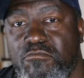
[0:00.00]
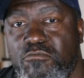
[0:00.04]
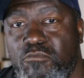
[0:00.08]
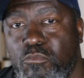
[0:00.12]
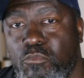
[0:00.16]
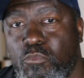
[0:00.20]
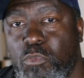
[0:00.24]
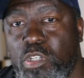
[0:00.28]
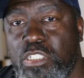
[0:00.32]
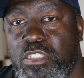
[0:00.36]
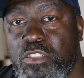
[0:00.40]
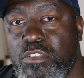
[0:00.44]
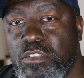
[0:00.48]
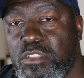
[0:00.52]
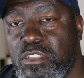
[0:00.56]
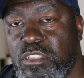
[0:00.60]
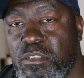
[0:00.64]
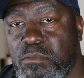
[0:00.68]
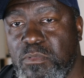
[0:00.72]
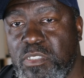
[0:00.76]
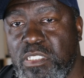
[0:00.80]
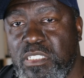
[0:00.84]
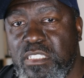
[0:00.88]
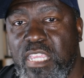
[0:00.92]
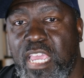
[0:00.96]
with you
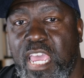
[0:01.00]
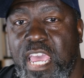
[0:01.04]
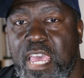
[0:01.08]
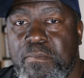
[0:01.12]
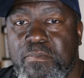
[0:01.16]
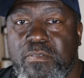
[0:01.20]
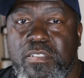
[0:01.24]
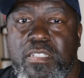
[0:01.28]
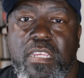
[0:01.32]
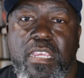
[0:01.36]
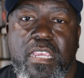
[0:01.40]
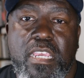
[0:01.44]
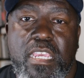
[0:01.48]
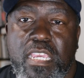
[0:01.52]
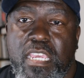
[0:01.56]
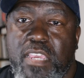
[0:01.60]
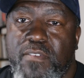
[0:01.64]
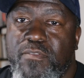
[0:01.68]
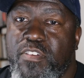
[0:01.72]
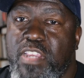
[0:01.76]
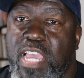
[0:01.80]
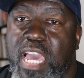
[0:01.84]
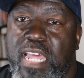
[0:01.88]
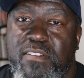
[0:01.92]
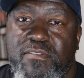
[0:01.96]
some steps. If
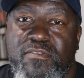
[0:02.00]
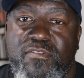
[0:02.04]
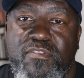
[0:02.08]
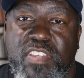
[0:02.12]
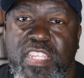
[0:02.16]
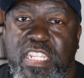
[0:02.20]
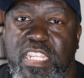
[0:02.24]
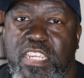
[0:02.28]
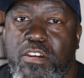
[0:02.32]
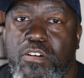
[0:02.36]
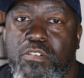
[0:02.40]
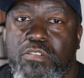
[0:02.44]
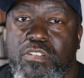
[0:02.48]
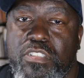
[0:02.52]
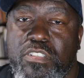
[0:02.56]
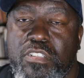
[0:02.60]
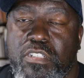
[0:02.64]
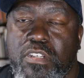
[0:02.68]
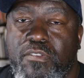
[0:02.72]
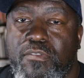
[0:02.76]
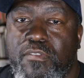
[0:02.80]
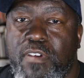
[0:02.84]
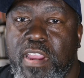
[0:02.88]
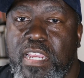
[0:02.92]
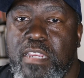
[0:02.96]
you got a video that you
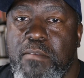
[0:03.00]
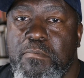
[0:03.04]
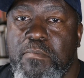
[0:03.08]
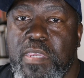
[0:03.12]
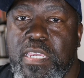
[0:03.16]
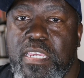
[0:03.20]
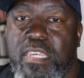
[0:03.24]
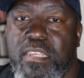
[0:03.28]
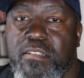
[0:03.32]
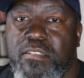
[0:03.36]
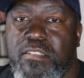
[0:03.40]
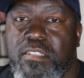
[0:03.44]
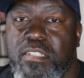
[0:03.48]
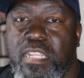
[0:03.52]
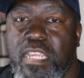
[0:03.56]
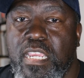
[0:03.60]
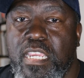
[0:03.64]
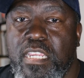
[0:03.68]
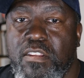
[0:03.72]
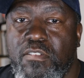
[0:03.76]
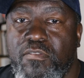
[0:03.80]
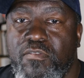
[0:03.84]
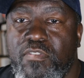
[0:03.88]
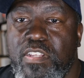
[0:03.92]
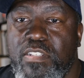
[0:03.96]
could recommend to the
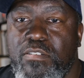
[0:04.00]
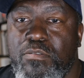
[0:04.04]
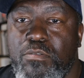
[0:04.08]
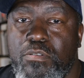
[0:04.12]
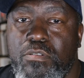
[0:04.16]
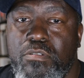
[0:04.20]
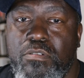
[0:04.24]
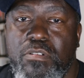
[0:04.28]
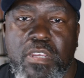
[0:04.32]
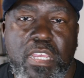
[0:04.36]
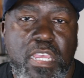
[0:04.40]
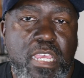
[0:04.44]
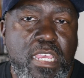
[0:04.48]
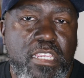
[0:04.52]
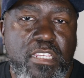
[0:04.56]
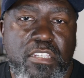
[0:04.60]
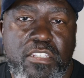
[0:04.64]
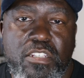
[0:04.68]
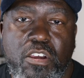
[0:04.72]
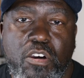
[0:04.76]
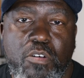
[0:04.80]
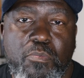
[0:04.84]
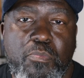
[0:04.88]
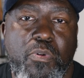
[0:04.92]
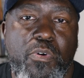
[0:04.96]
individual, you
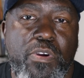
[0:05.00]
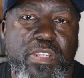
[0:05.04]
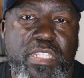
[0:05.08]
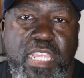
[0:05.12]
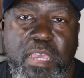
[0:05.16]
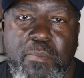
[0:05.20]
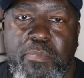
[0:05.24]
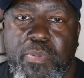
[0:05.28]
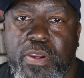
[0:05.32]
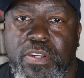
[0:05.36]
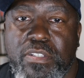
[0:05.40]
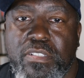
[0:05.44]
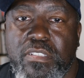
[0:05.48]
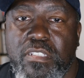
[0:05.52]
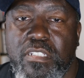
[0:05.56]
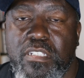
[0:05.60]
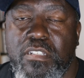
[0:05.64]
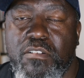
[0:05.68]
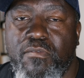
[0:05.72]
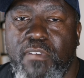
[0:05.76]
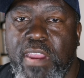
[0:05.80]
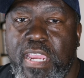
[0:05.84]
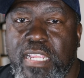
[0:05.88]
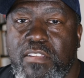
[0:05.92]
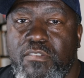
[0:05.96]
know, point that person in the
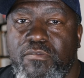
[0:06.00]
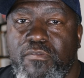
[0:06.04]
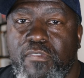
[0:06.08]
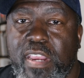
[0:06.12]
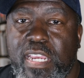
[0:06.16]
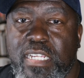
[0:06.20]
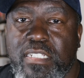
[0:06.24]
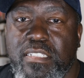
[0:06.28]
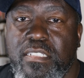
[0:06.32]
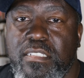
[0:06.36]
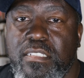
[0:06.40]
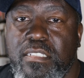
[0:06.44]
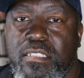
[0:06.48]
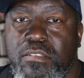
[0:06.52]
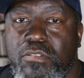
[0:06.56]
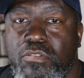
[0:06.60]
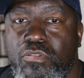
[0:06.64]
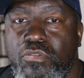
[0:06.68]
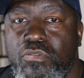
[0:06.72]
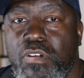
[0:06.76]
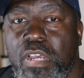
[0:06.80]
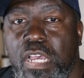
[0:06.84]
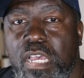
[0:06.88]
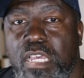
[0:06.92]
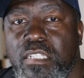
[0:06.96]
right direction
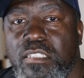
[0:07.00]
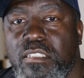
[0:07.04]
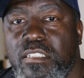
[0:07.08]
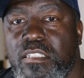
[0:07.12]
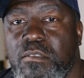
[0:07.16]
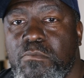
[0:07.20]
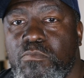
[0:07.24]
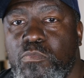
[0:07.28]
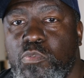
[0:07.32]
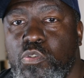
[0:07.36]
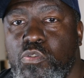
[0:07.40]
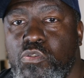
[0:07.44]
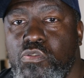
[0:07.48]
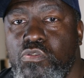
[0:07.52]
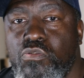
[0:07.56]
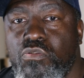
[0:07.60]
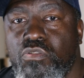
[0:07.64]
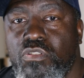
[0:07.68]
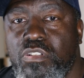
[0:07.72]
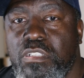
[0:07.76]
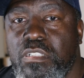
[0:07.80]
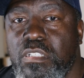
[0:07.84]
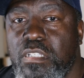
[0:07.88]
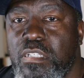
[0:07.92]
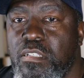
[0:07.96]
to some
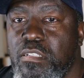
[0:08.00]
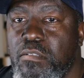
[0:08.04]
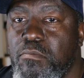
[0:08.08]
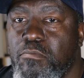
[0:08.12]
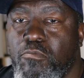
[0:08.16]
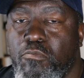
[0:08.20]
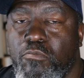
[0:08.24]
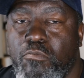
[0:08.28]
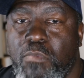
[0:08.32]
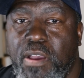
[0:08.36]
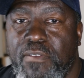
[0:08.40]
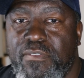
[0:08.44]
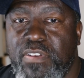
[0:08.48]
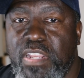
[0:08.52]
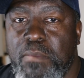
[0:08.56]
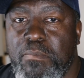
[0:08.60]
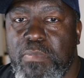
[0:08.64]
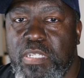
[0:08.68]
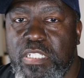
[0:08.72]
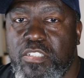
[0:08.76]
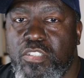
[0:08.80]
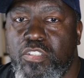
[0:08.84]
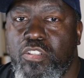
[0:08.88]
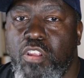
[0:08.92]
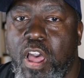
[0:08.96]
tools, whether they
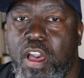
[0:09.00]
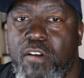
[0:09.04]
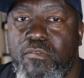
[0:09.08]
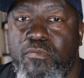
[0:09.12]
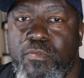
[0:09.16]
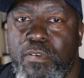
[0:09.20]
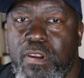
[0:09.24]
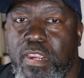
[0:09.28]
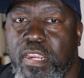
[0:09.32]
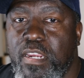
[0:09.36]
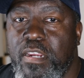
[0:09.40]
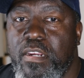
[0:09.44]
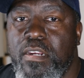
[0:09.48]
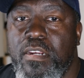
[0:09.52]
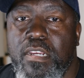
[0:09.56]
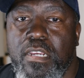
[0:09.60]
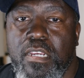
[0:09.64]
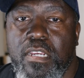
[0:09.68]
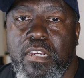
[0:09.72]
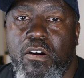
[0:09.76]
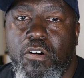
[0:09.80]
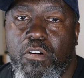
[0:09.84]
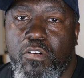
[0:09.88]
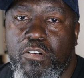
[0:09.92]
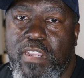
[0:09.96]
be software
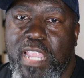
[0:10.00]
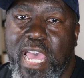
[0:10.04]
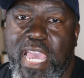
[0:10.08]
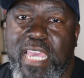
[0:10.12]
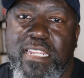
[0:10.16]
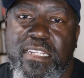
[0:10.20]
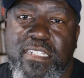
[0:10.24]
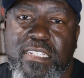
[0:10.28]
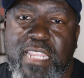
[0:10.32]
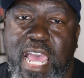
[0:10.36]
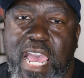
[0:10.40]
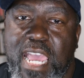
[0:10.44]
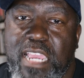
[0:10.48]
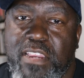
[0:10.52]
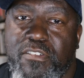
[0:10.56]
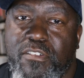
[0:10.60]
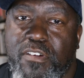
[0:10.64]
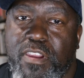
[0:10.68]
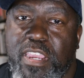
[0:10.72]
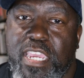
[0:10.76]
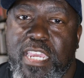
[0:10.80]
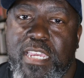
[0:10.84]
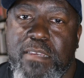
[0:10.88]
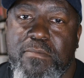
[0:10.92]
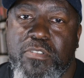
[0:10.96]
or lighting
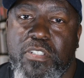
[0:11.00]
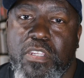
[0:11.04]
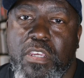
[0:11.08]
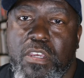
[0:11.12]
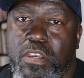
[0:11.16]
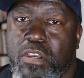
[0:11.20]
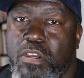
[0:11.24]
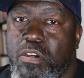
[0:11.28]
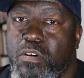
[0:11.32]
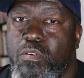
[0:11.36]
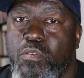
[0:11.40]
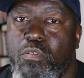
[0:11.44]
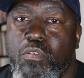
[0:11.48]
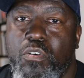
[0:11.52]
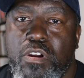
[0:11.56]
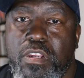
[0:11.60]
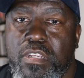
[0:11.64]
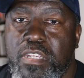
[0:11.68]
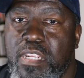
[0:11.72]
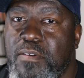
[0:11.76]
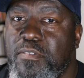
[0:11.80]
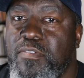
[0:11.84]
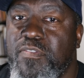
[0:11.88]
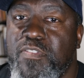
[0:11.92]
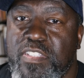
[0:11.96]
diagrams or
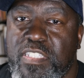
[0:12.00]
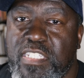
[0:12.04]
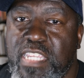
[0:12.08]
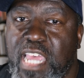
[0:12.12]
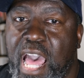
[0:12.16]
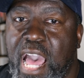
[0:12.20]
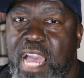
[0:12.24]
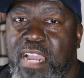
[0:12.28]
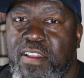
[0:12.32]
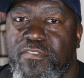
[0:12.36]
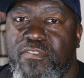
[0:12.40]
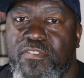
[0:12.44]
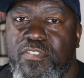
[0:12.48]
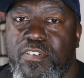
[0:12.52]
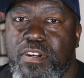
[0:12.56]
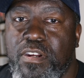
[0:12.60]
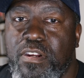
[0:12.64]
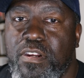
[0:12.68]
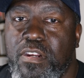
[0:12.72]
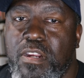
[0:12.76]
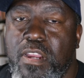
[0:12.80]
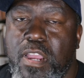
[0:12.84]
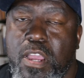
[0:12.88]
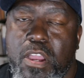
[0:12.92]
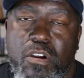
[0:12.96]
another
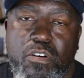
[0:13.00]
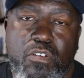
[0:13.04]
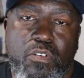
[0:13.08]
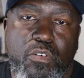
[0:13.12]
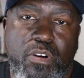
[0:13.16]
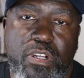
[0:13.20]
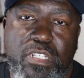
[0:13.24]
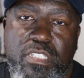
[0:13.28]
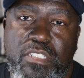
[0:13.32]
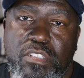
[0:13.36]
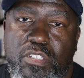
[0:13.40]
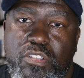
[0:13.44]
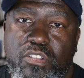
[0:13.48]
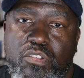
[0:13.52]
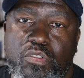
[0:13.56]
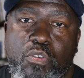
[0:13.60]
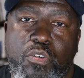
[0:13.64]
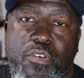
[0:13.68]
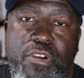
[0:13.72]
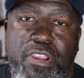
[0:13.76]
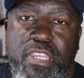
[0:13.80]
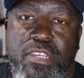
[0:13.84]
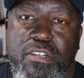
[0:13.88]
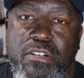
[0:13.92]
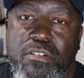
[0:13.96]
photographer or a
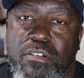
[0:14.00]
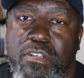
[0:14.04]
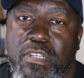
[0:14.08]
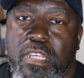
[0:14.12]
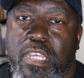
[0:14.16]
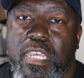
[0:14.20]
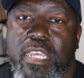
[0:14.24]
tutorial